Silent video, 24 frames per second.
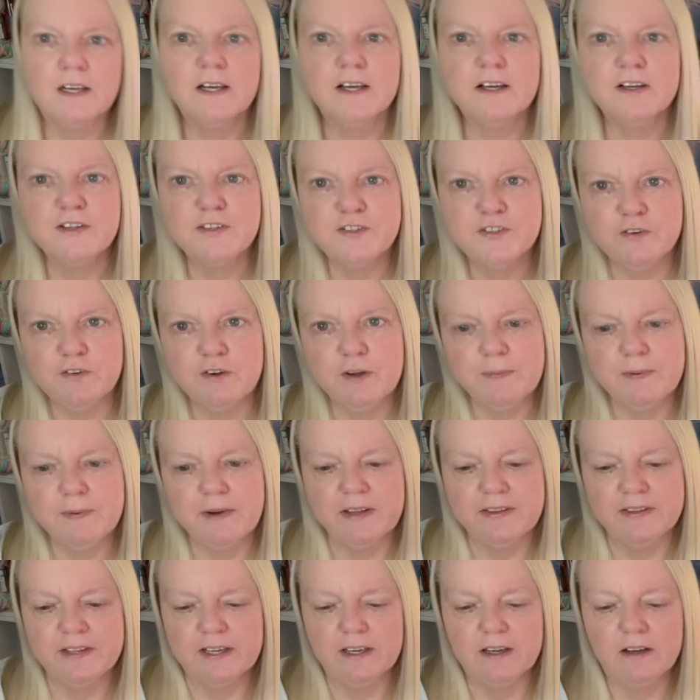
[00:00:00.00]
Sorry
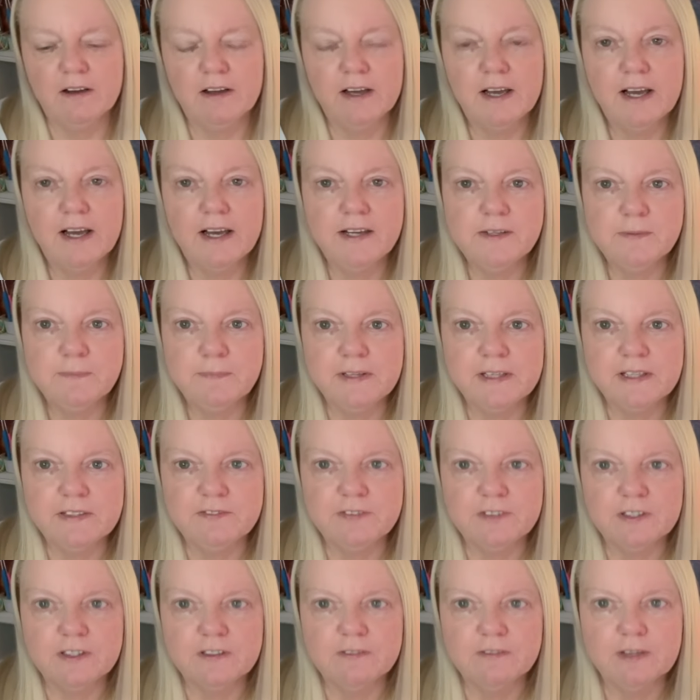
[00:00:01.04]
about that. I had a bit of
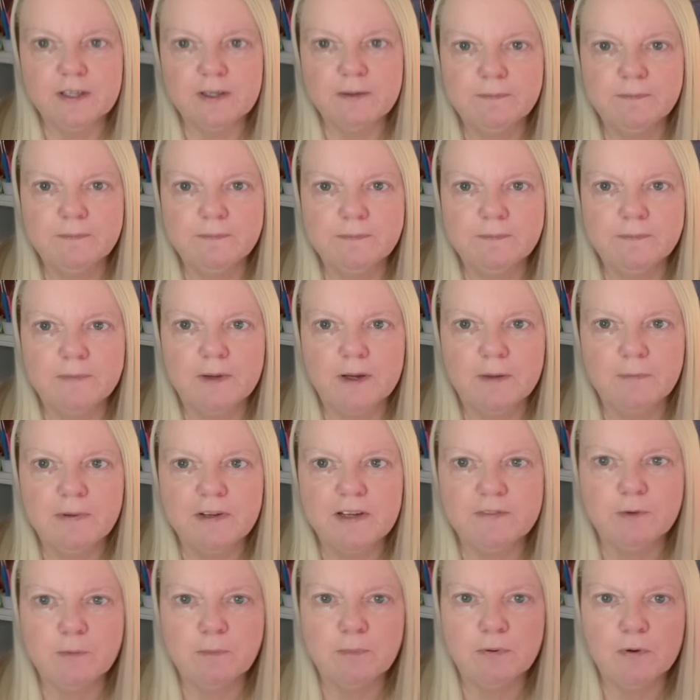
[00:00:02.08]
a, um, a bit
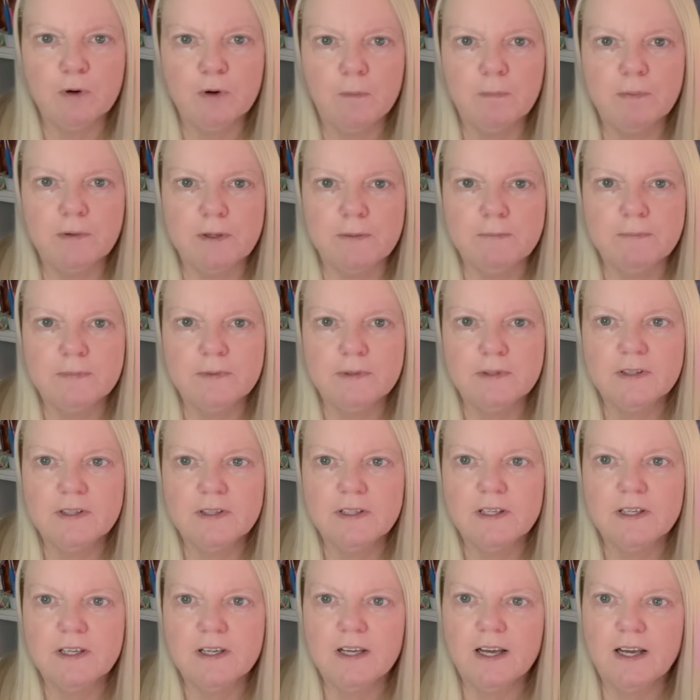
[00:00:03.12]
of a problem,
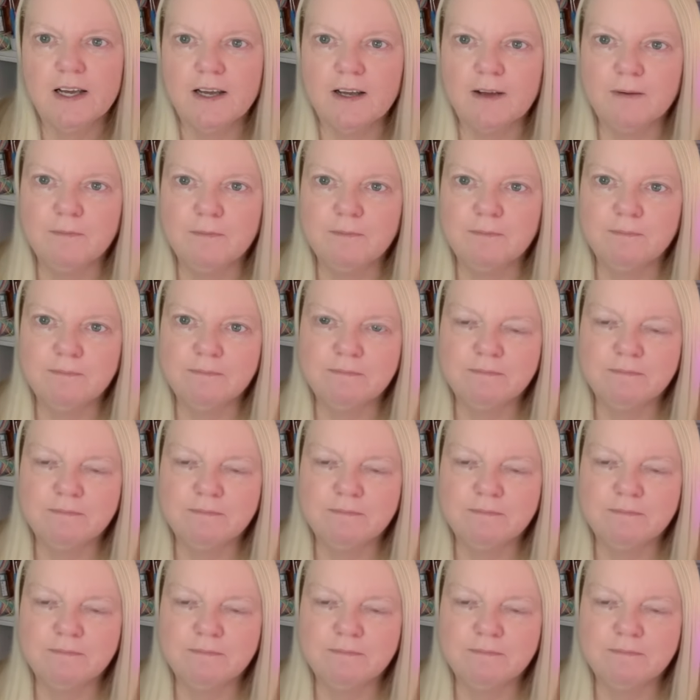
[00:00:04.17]
um,